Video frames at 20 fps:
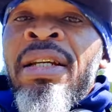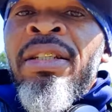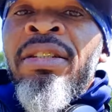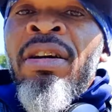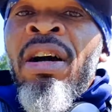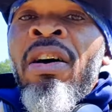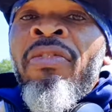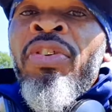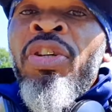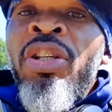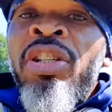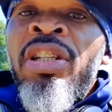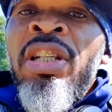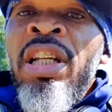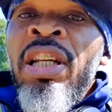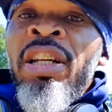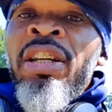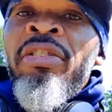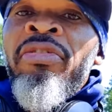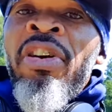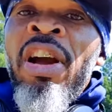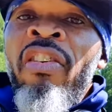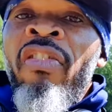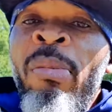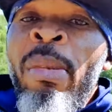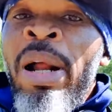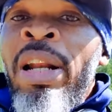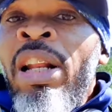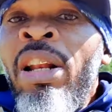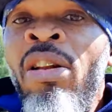So obviously, for
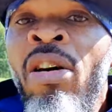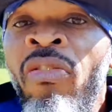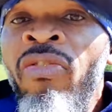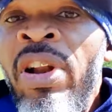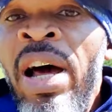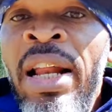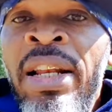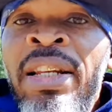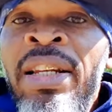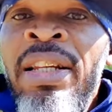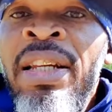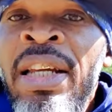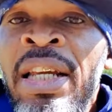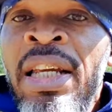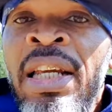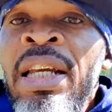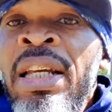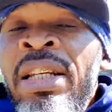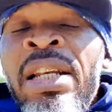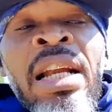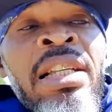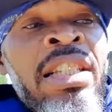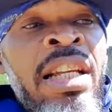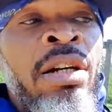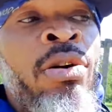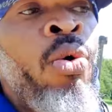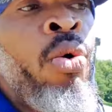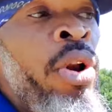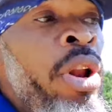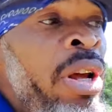everybody love that, that's
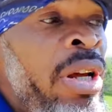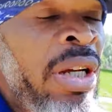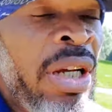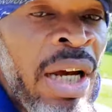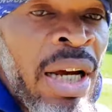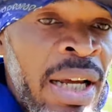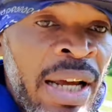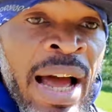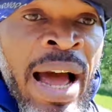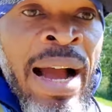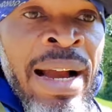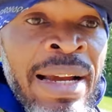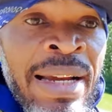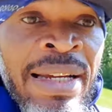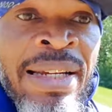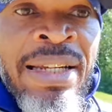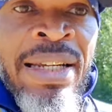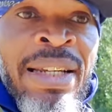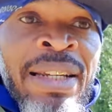a good act.